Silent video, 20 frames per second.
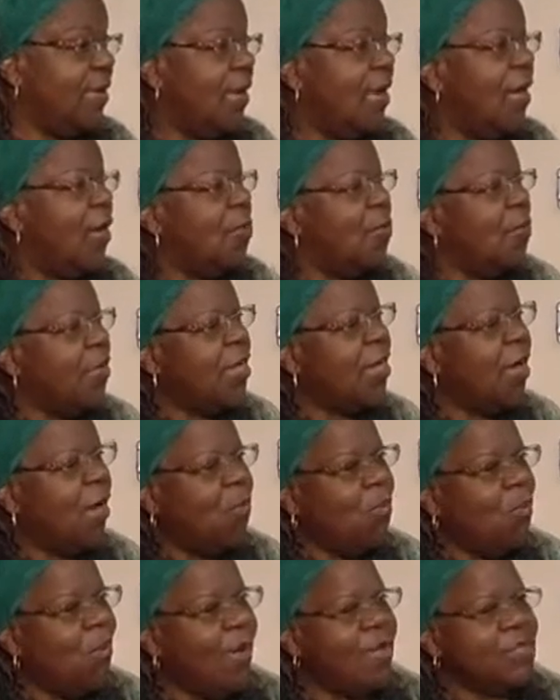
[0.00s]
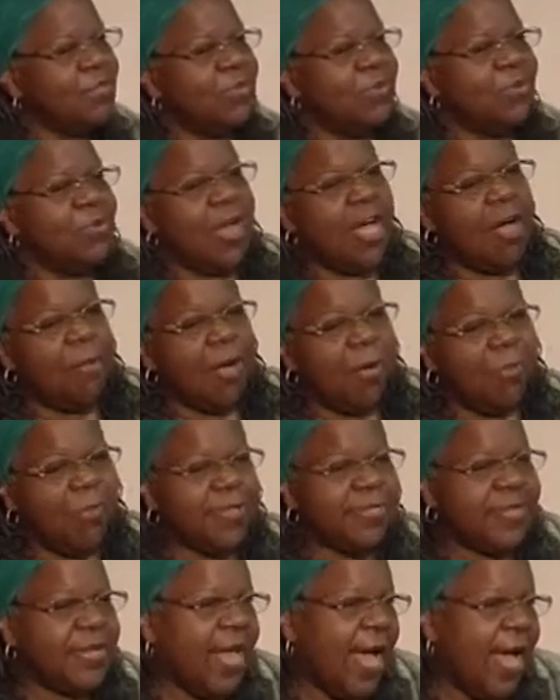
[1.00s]
We don't want to come up
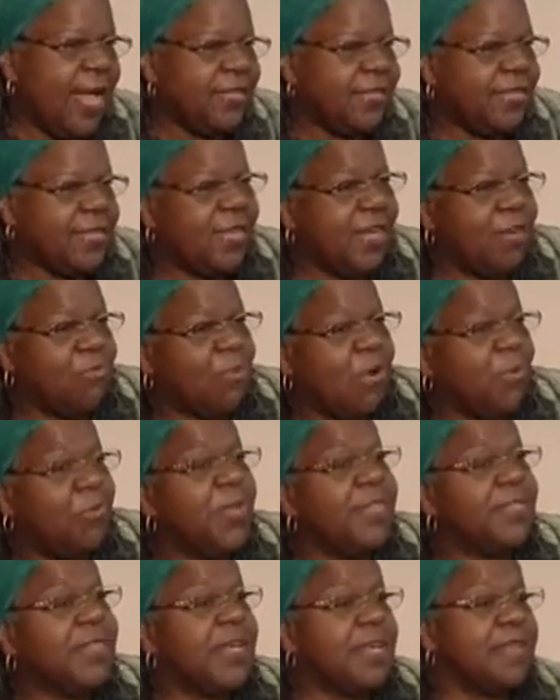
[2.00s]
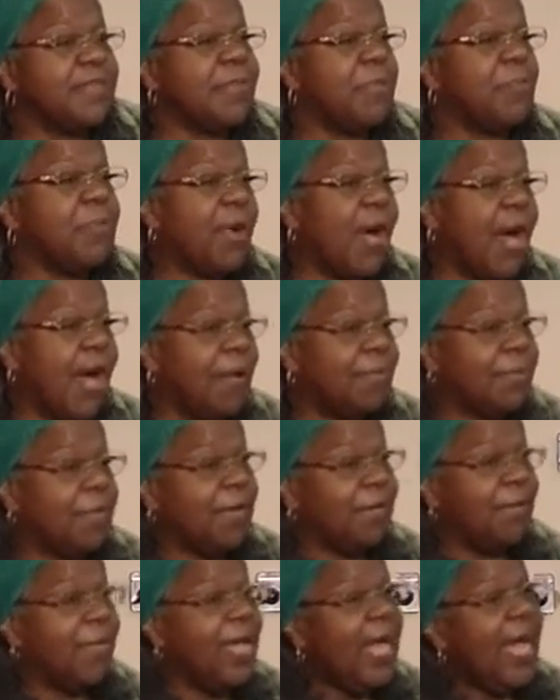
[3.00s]
with an idea of what we think is a
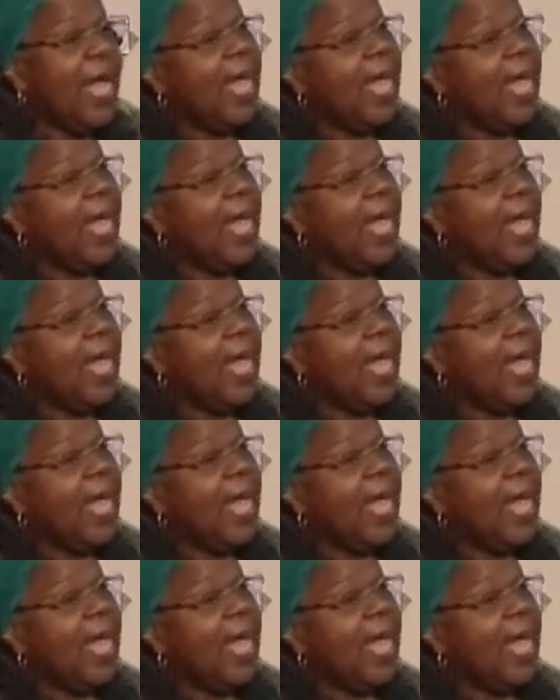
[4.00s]
problem